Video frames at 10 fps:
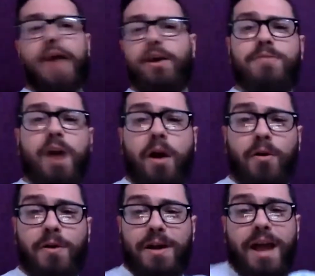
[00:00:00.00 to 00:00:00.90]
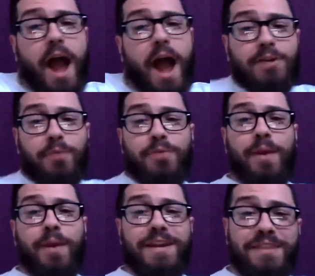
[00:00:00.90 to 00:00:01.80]
don't know
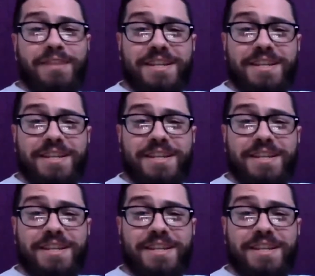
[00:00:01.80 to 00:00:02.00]
what any of these